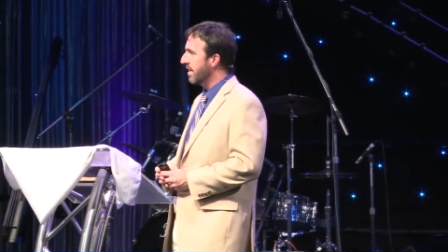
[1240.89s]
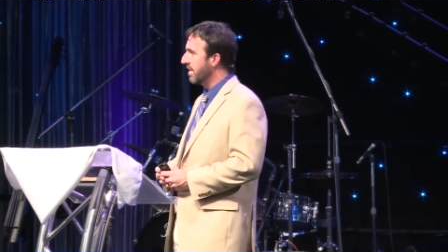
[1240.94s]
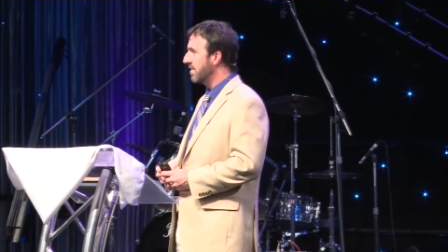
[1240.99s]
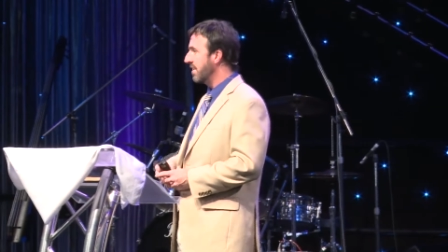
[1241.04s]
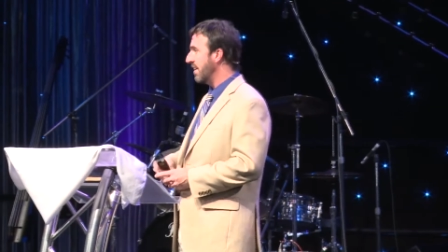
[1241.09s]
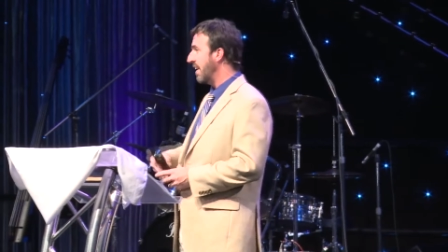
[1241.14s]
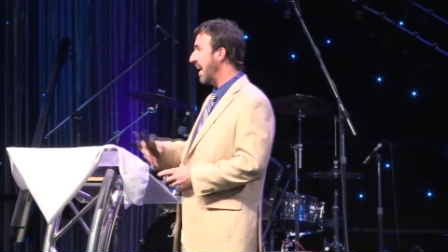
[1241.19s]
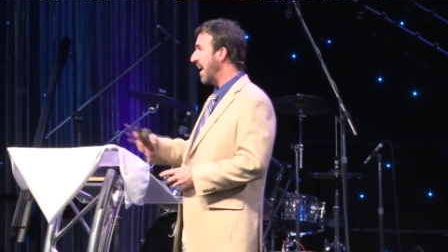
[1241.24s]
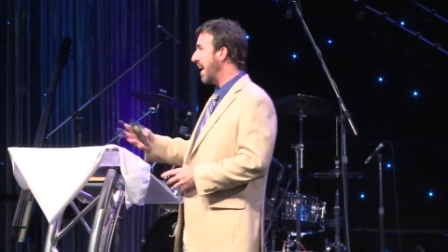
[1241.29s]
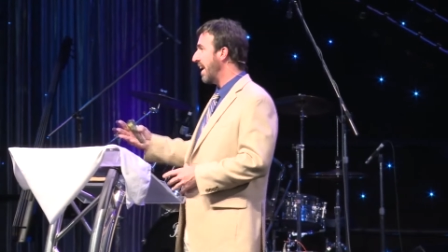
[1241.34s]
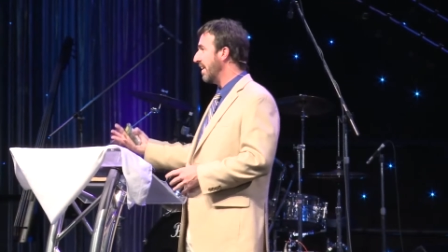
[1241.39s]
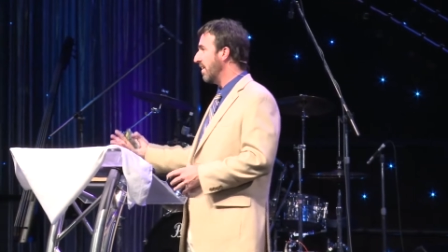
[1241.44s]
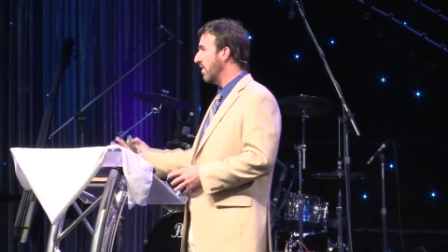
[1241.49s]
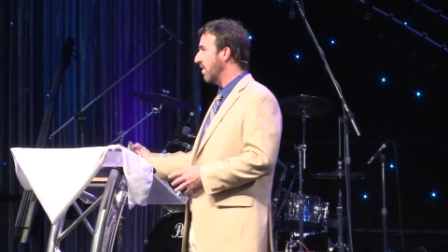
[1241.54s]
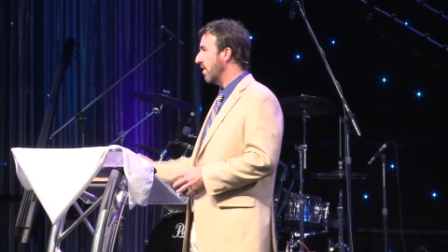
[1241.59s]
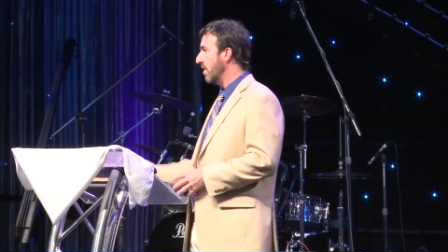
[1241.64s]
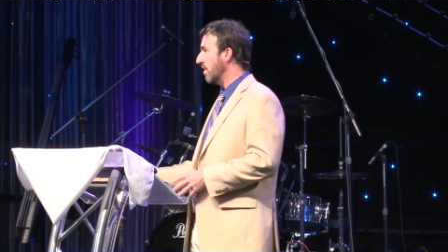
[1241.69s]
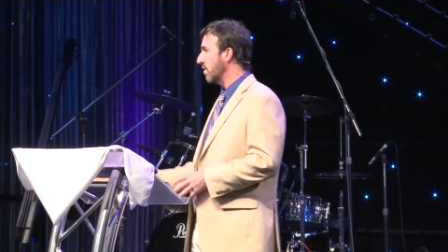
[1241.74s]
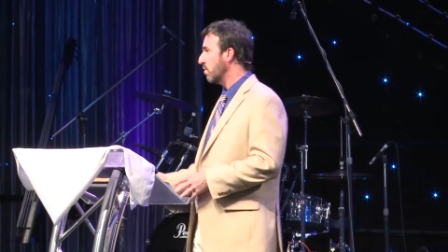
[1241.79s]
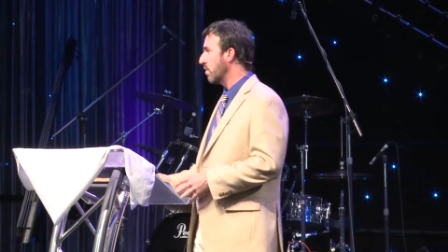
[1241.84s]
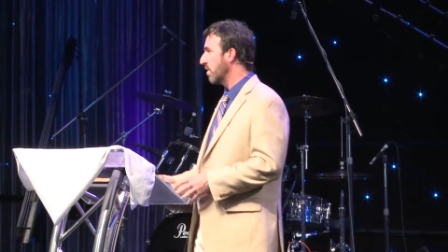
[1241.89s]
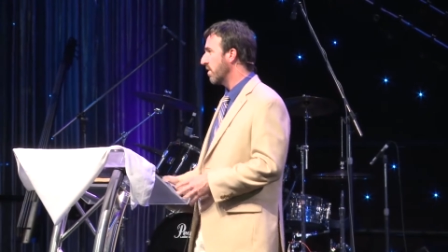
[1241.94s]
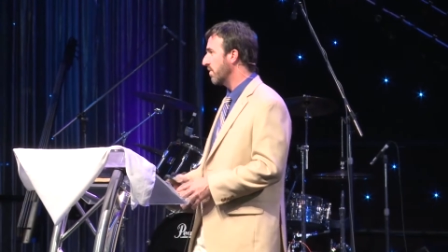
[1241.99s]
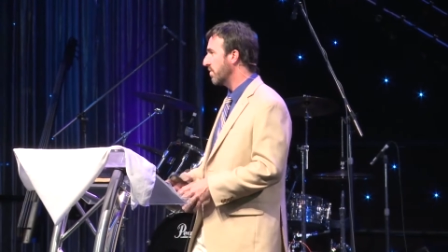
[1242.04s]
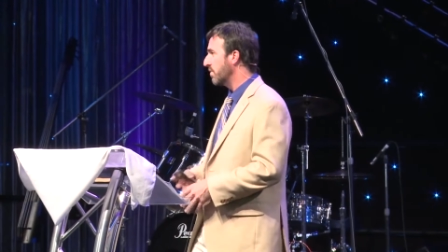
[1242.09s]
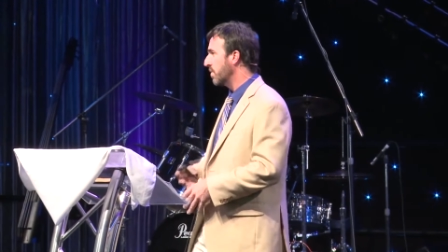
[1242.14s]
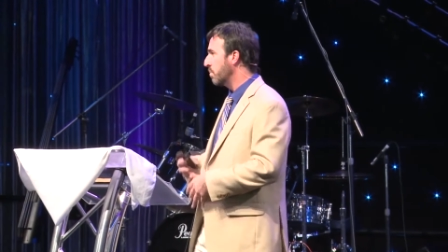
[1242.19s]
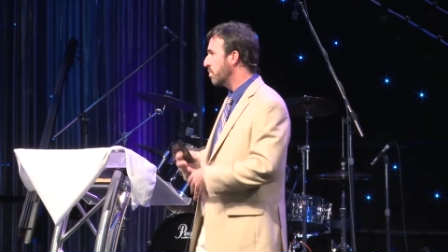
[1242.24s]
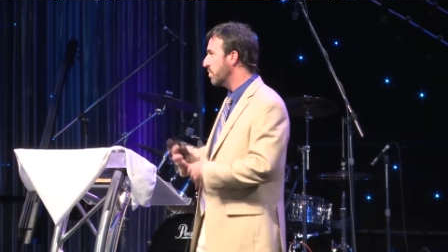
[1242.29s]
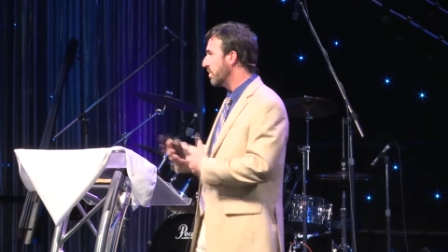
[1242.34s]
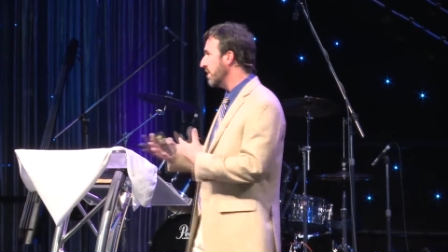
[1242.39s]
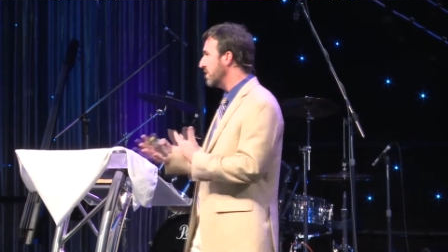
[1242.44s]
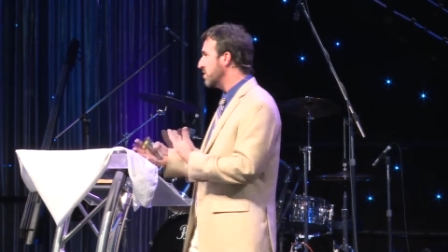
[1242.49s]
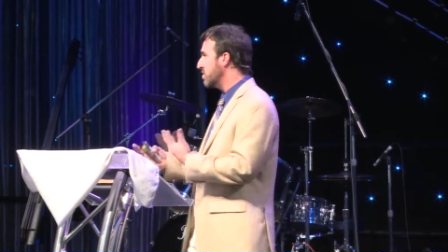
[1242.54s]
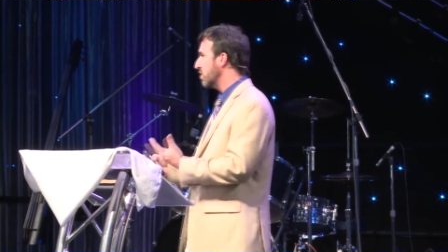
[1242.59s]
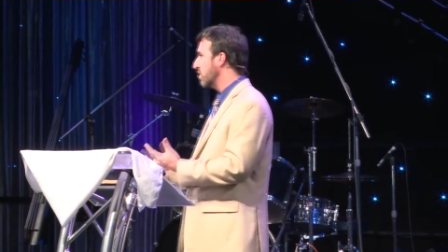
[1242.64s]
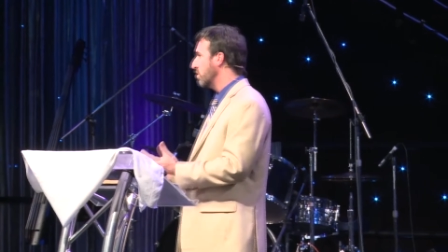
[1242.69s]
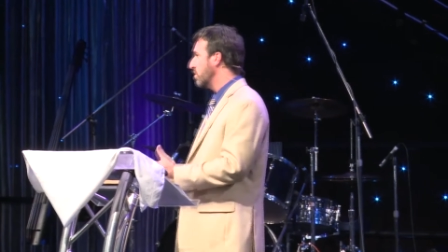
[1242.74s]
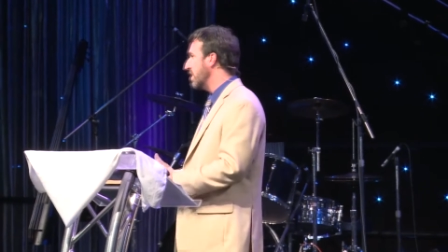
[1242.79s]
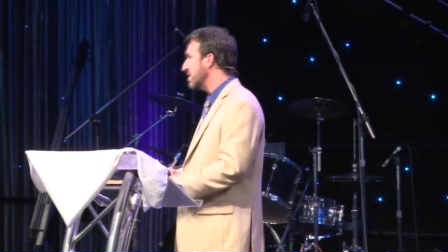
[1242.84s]
The add on, where if the
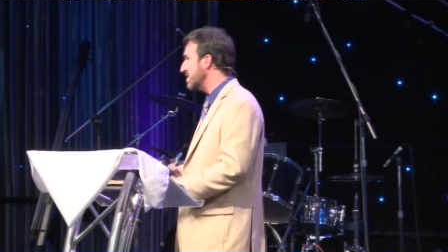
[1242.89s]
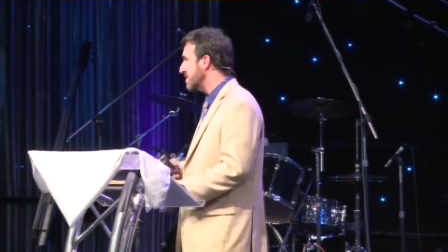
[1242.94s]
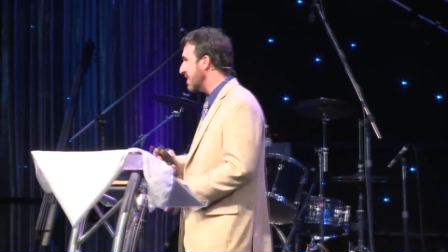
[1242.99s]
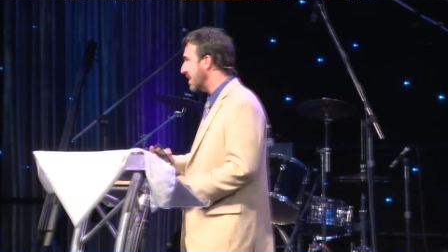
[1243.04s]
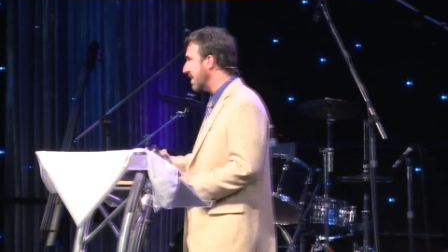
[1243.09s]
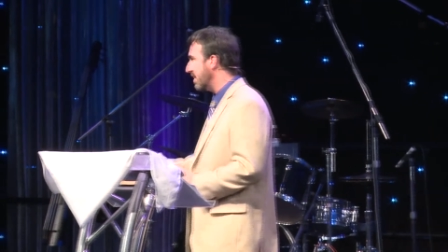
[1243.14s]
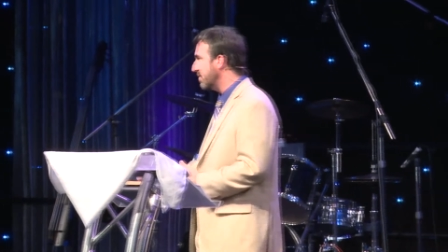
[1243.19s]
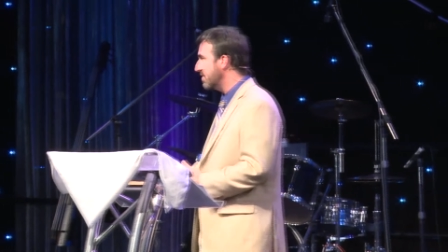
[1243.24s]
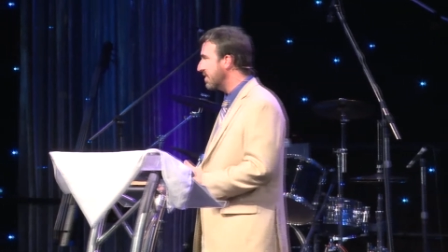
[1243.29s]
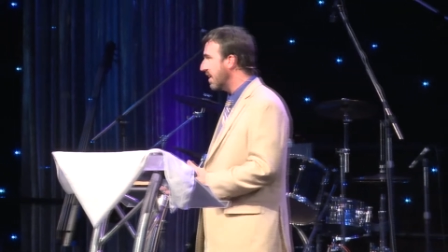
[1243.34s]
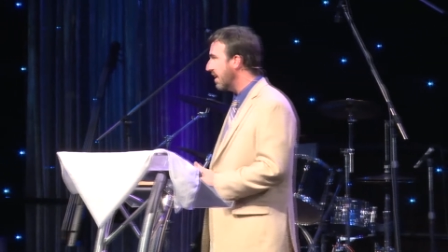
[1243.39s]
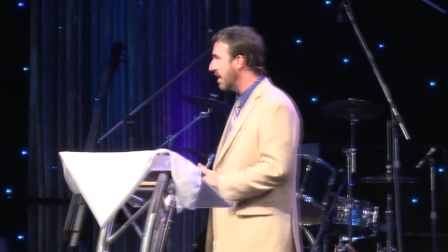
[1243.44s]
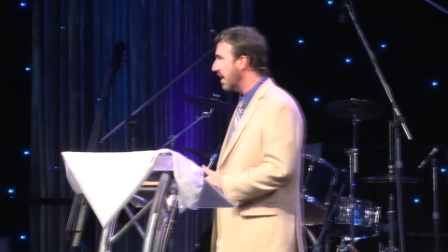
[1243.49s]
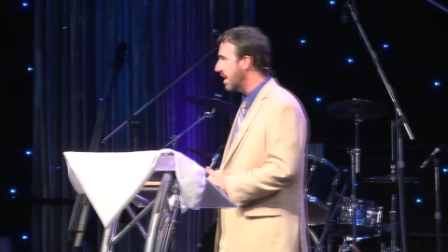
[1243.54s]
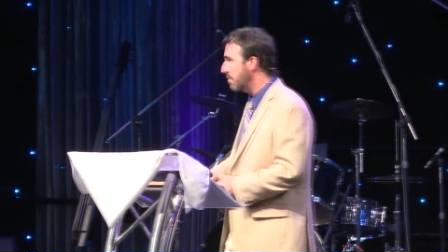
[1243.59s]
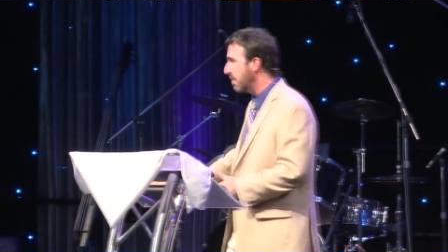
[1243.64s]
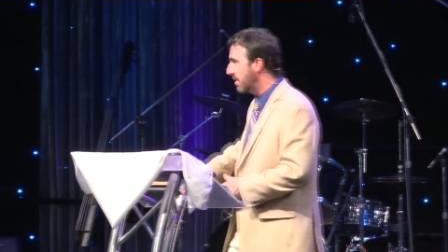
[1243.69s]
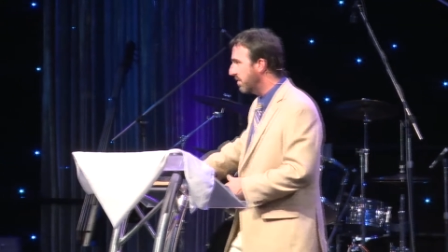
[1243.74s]
preacher runs out of time,